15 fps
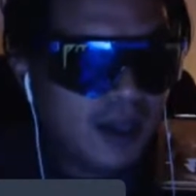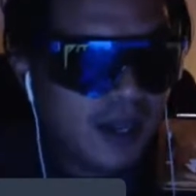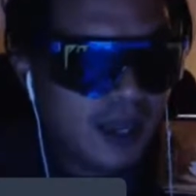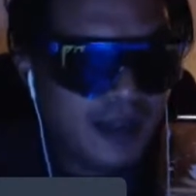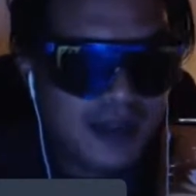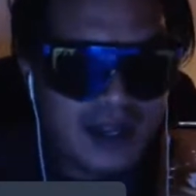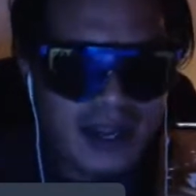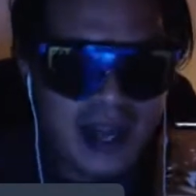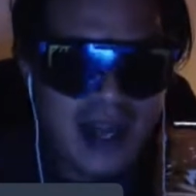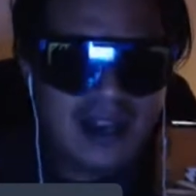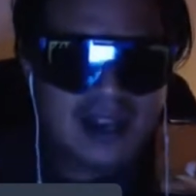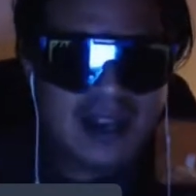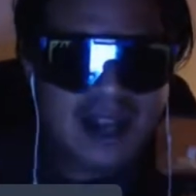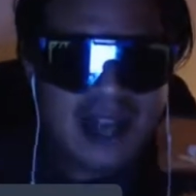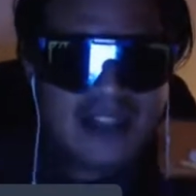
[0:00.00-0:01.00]
and then
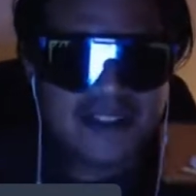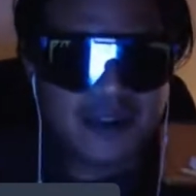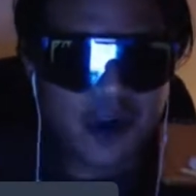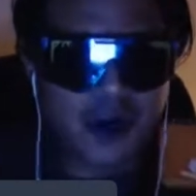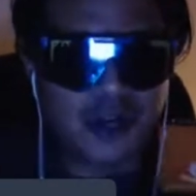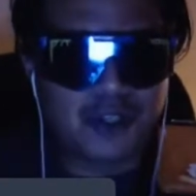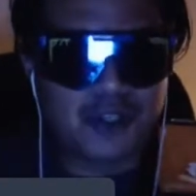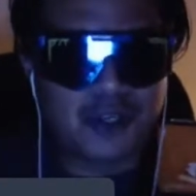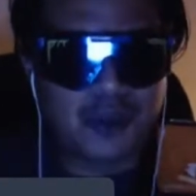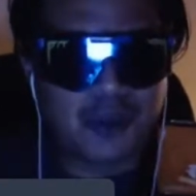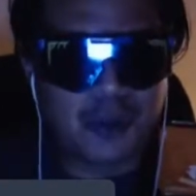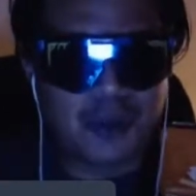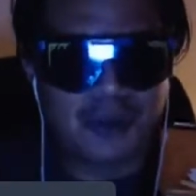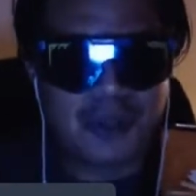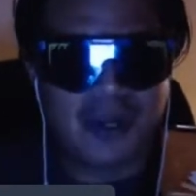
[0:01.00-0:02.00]
Lance Archer
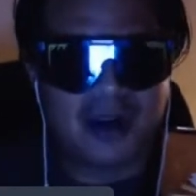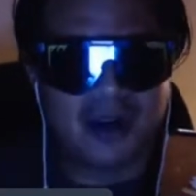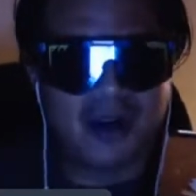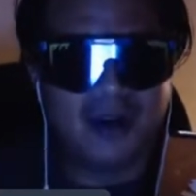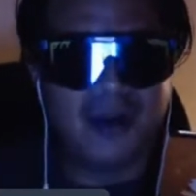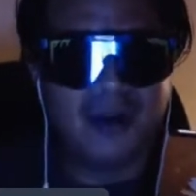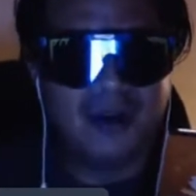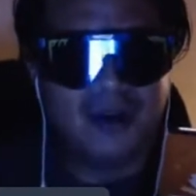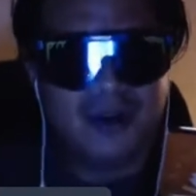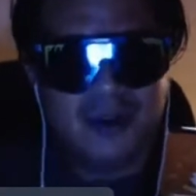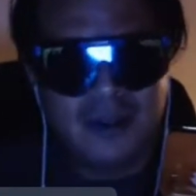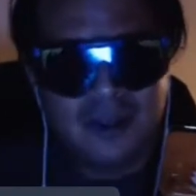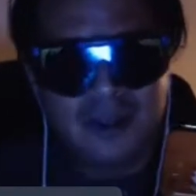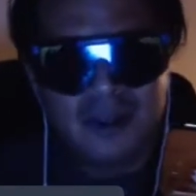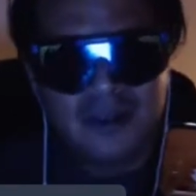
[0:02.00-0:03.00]
won the
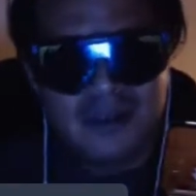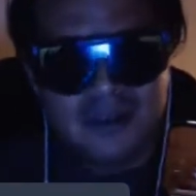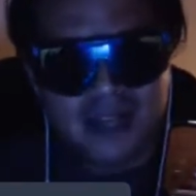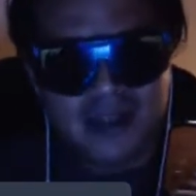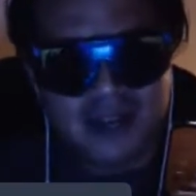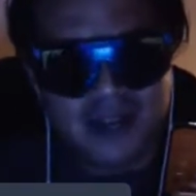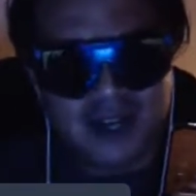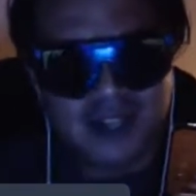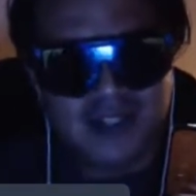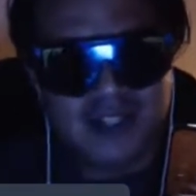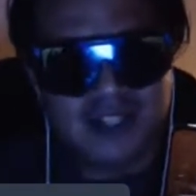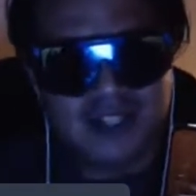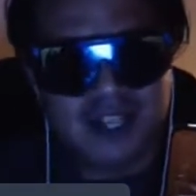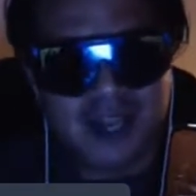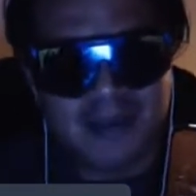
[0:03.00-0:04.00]
United
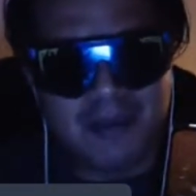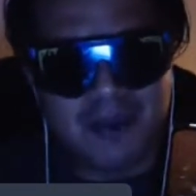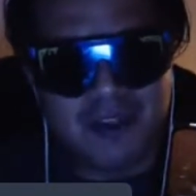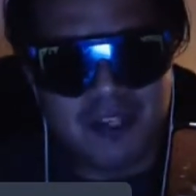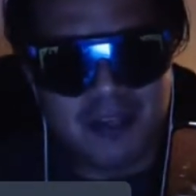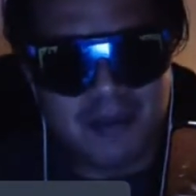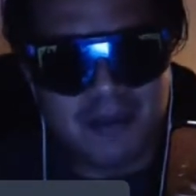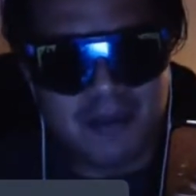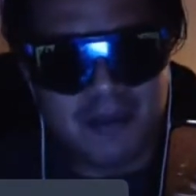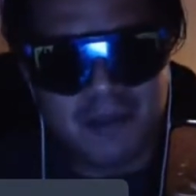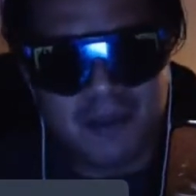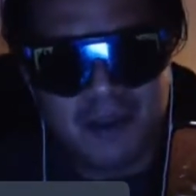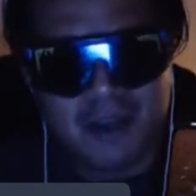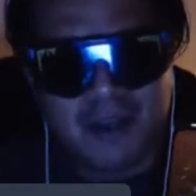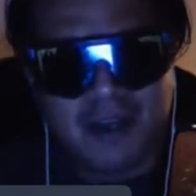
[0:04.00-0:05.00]
States Championship,
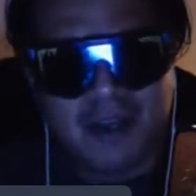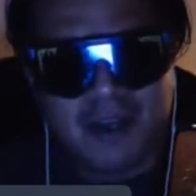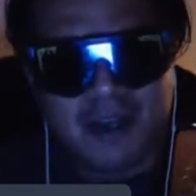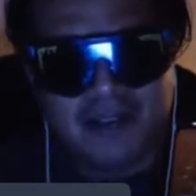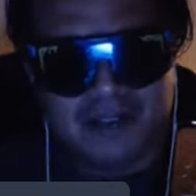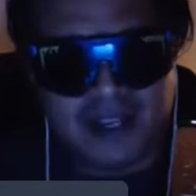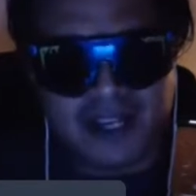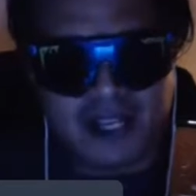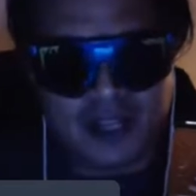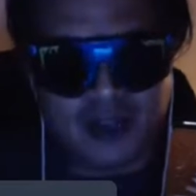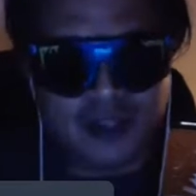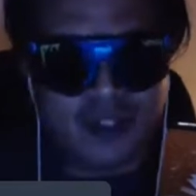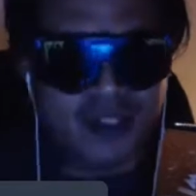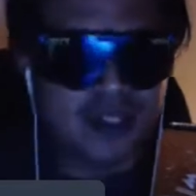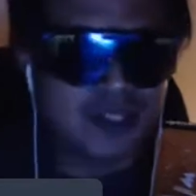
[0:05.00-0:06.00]
and then he
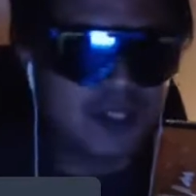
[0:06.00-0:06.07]
lost it in